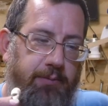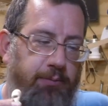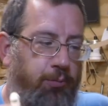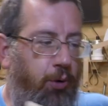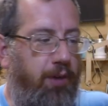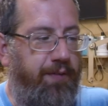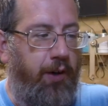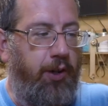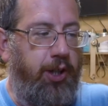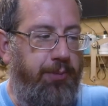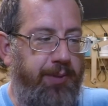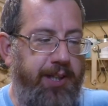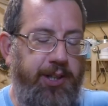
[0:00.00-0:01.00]
what
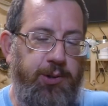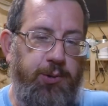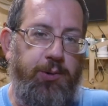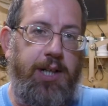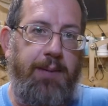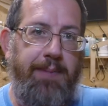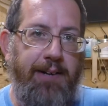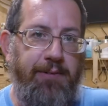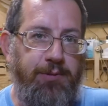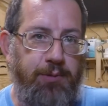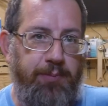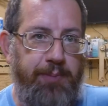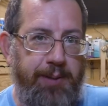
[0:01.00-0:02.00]
volume these all come
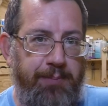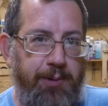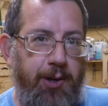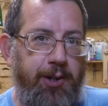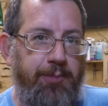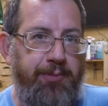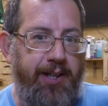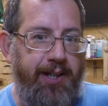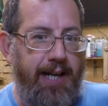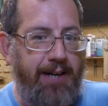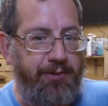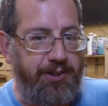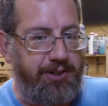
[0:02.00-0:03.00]
out with me blowing them at their
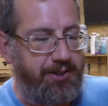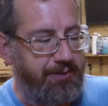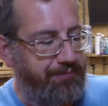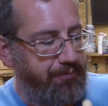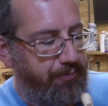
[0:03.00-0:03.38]
loudest.